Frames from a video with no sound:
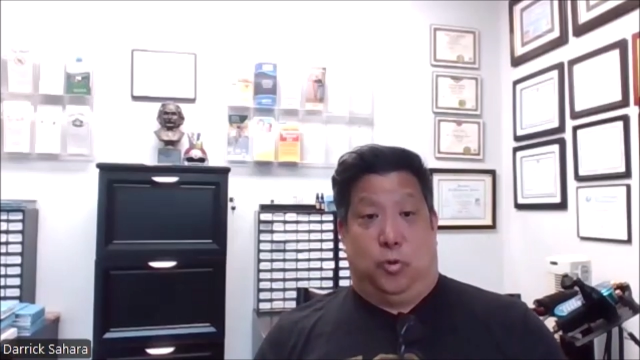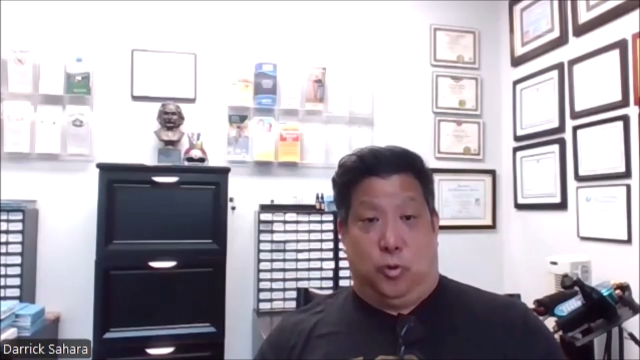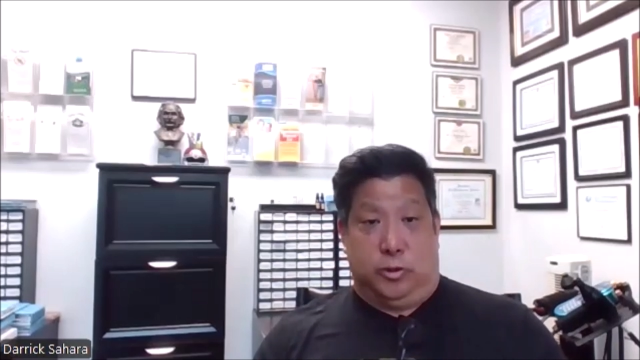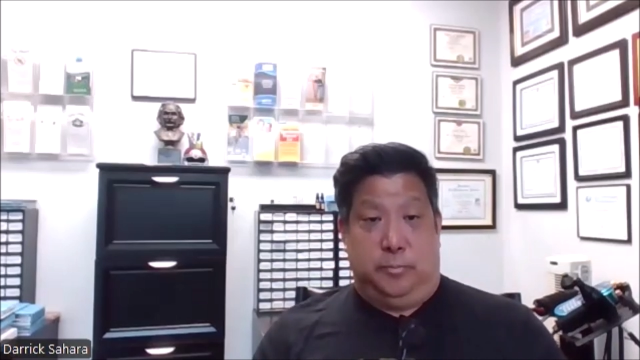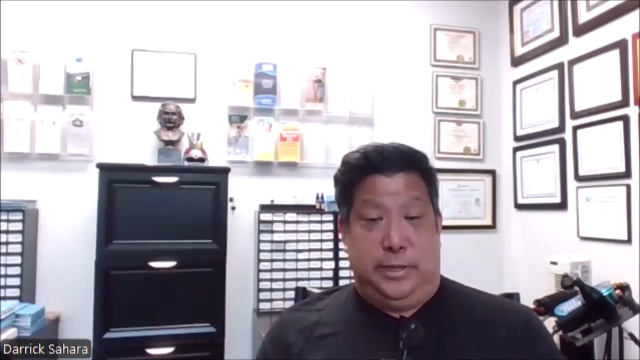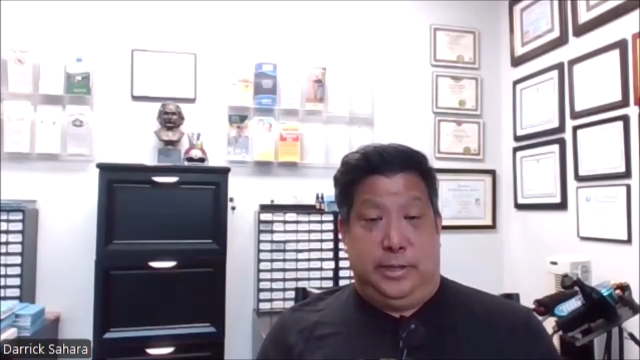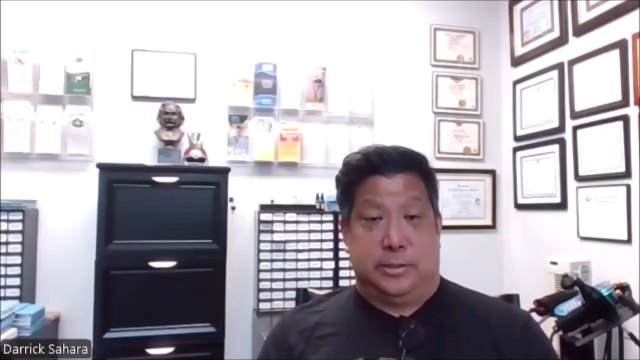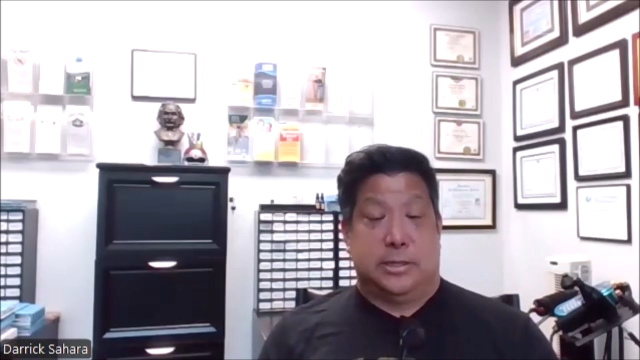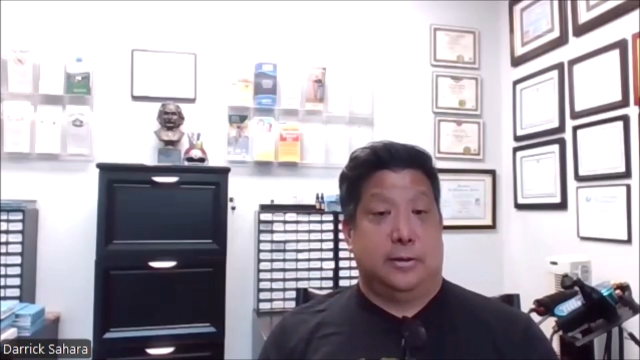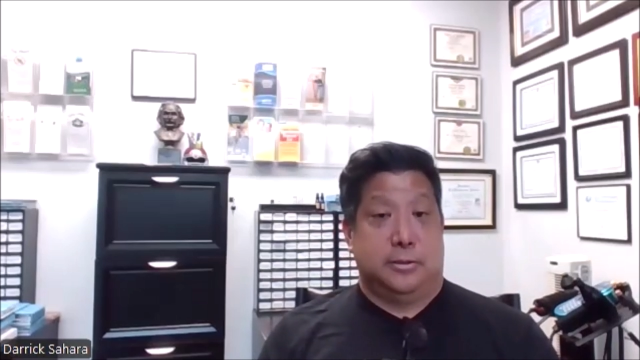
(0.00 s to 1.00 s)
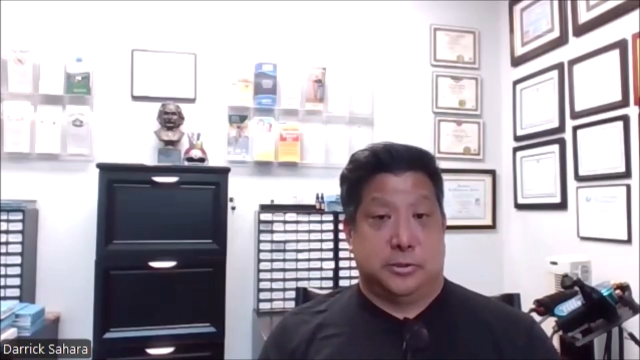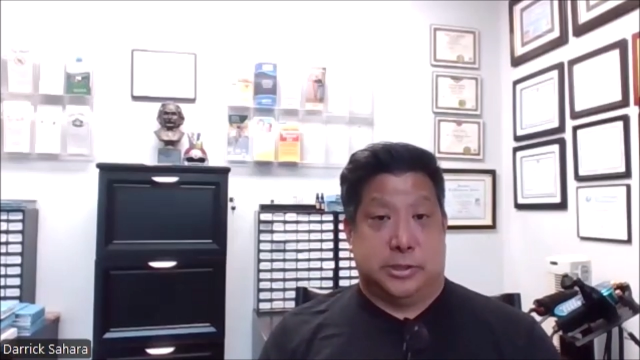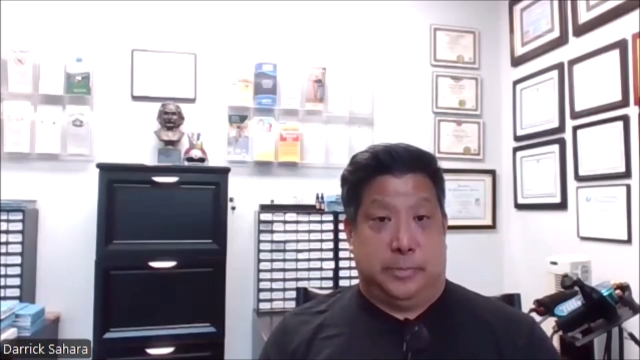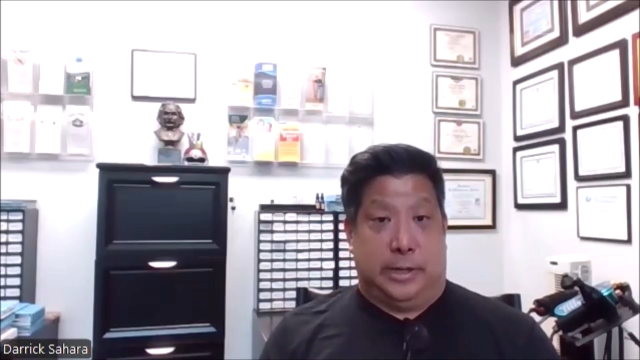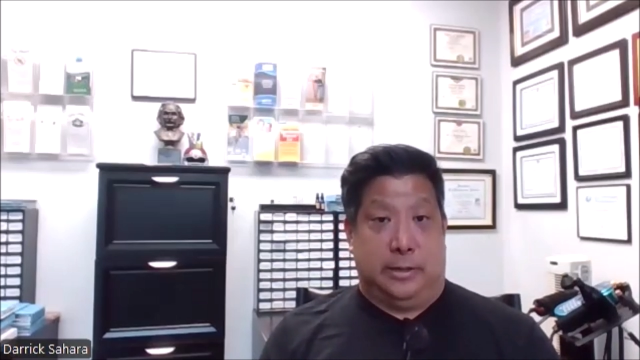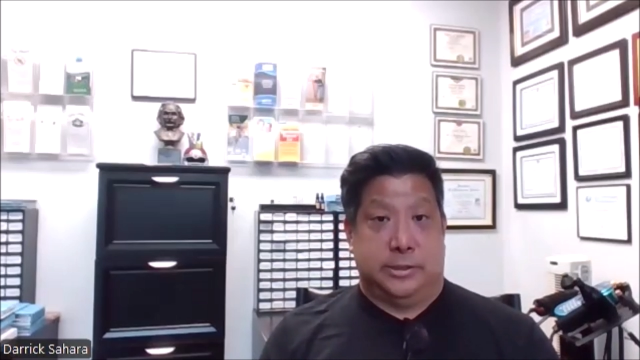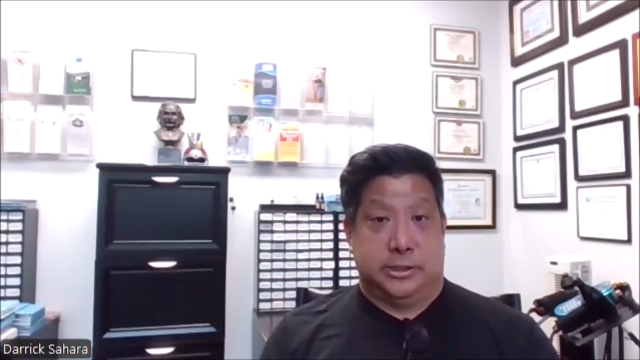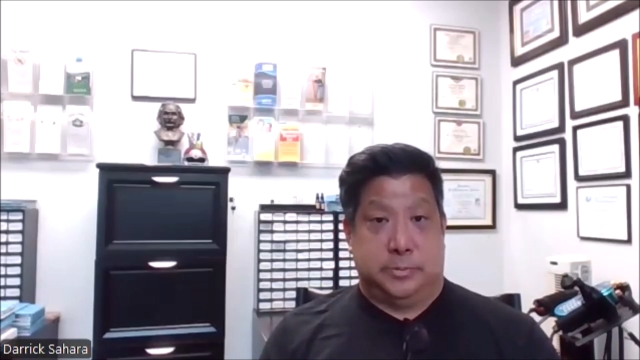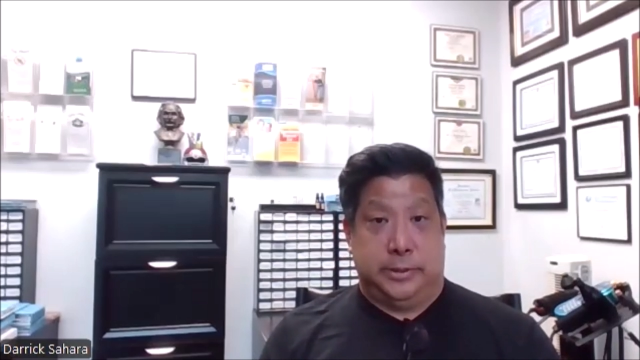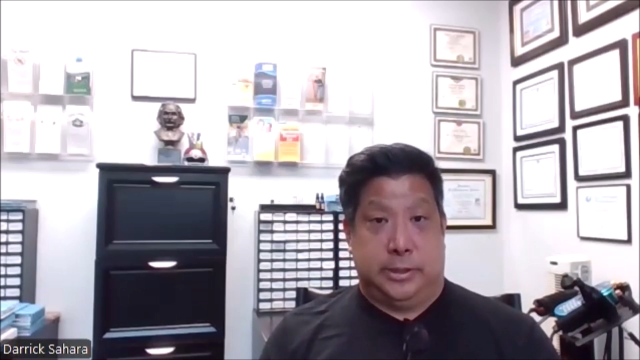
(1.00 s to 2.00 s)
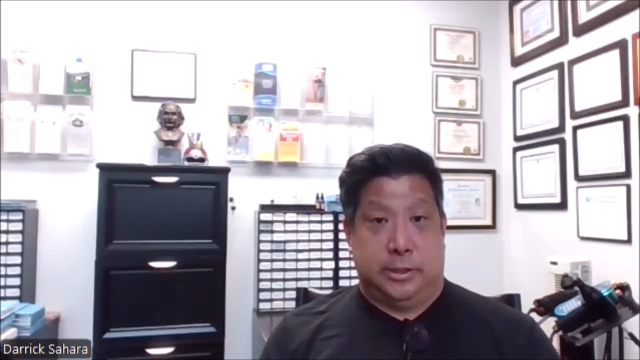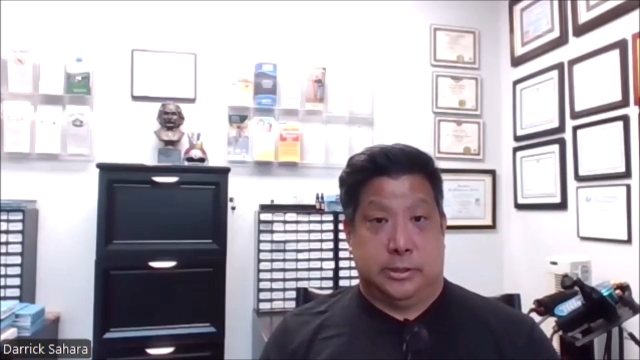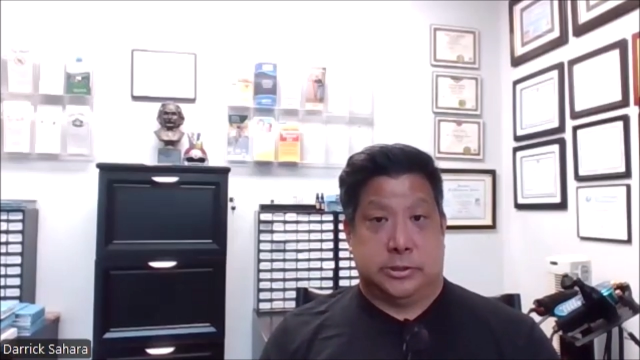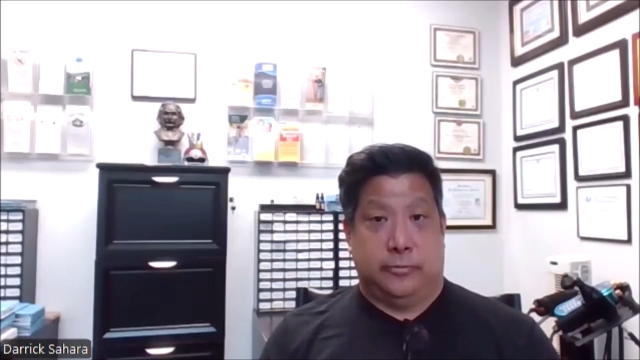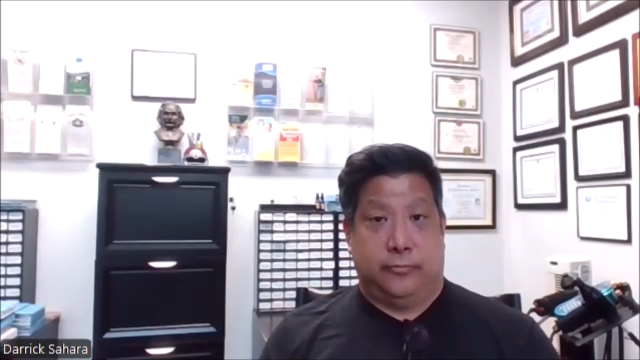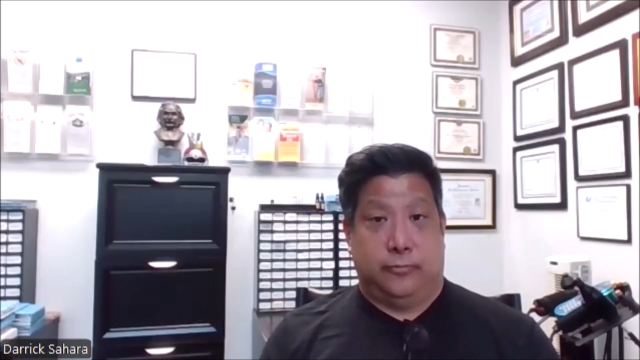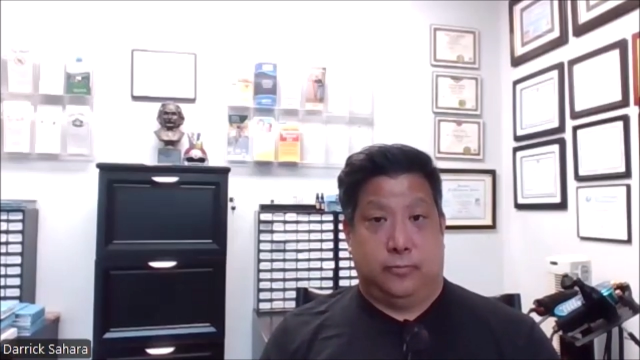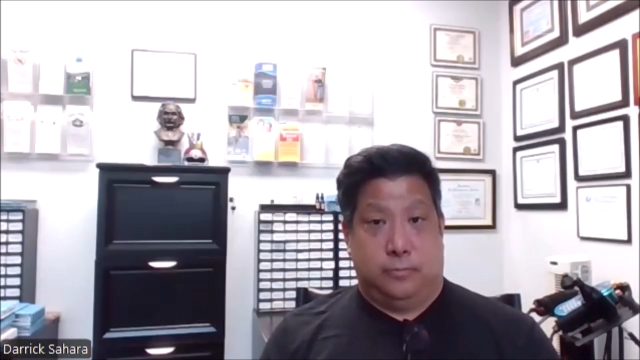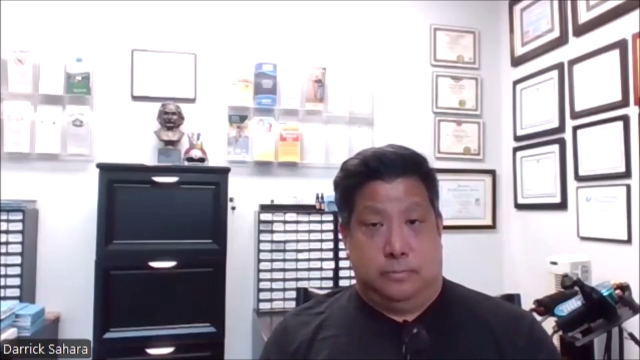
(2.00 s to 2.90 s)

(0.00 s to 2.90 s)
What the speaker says: orthopedic doctors about this because of